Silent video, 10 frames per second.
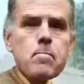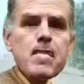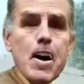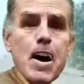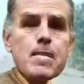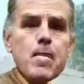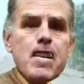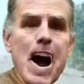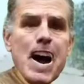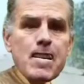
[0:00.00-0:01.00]
Thanks for
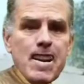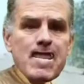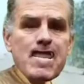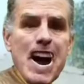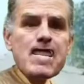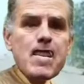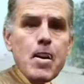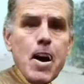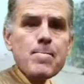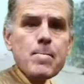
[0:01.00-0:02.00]
taking the attention
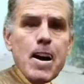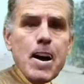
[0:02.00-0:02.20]
off me.